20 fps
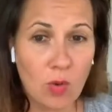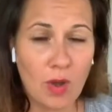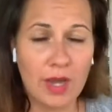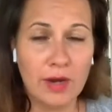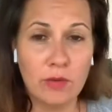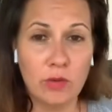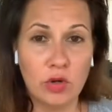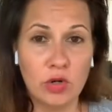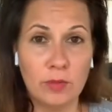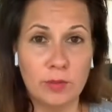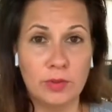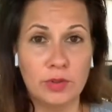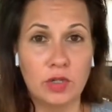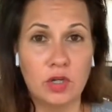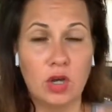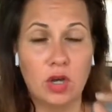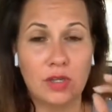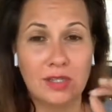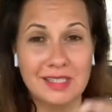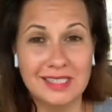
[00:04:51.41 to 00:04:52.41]
I wrote a book
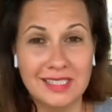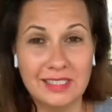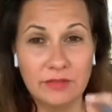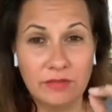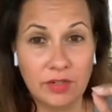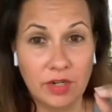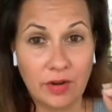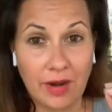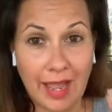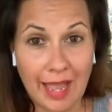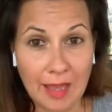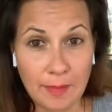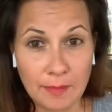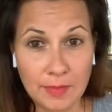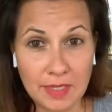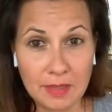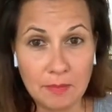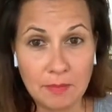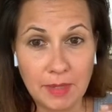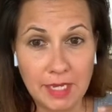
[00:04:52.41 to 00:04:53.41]
called "Live Your
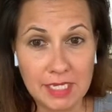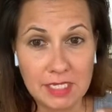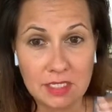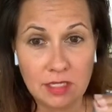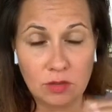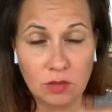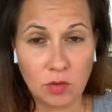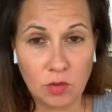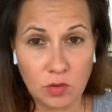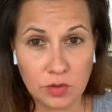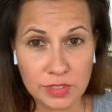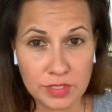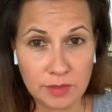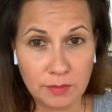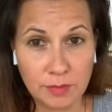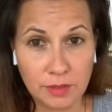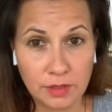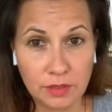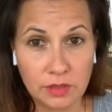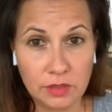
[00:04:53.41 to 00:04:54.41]
Happy" based on the Course in
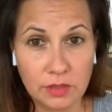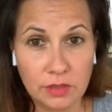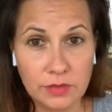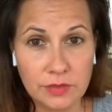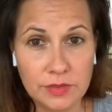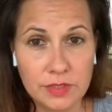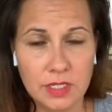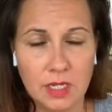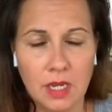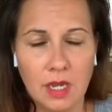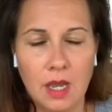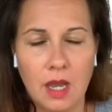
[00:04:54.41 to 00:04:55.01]
Miracles.